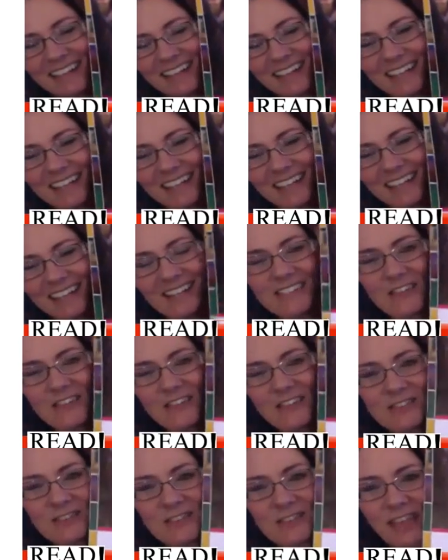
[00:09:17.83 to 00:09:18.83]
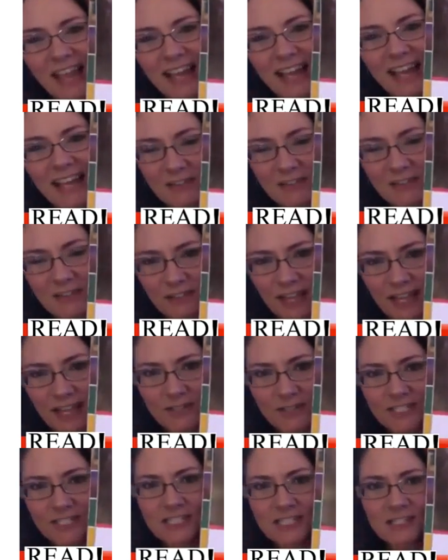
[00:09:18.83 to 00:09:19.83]
You know, so that kind of
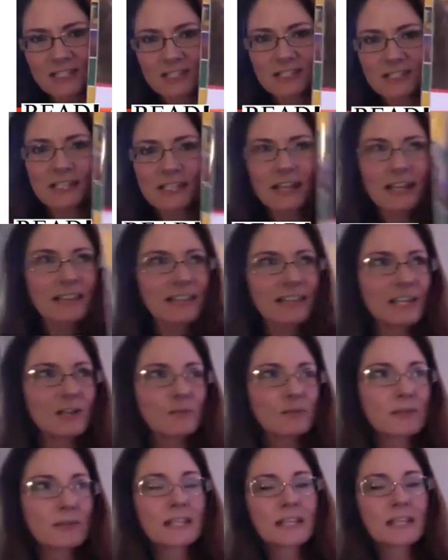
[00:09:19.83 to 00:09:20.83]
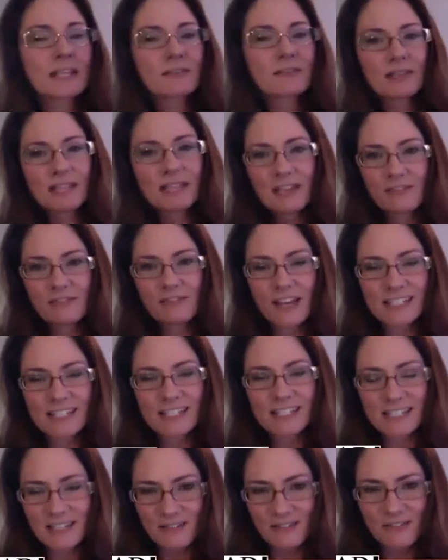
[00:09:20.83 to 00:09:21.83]
language is, I think, really, really
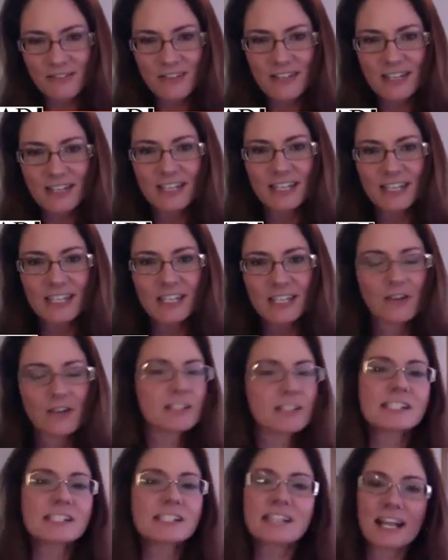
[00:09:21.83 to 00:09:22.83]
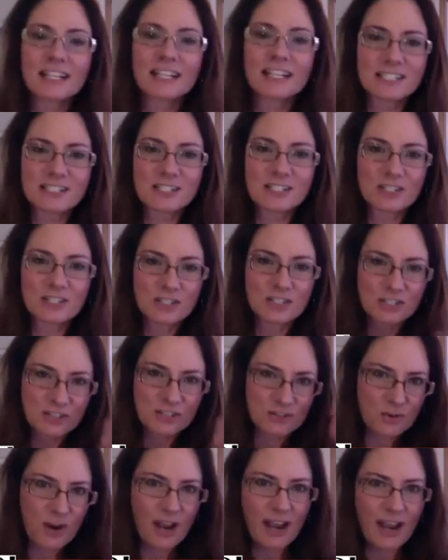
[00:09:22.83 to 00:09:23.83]
effective. You know, it's not just
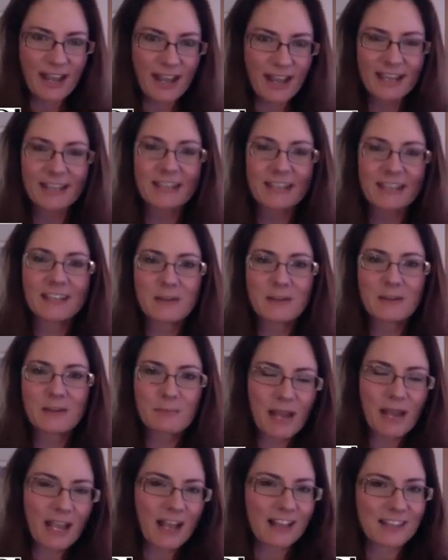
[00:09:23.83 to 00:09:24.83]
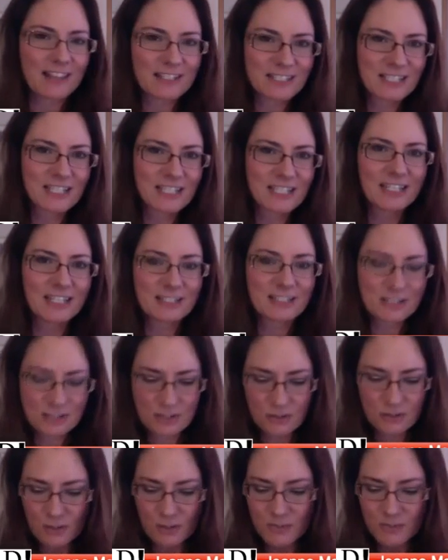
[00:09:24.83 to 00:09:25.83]
dry biology
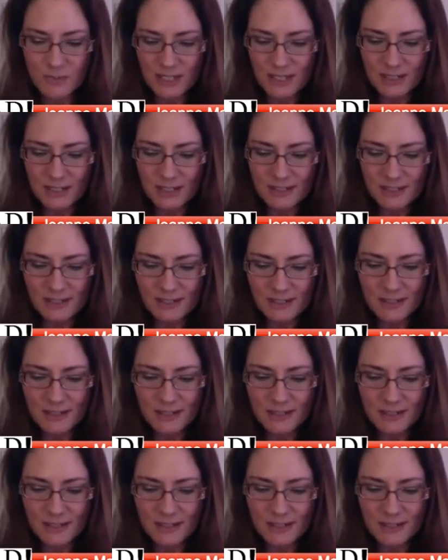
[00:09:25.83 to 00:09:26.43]
description.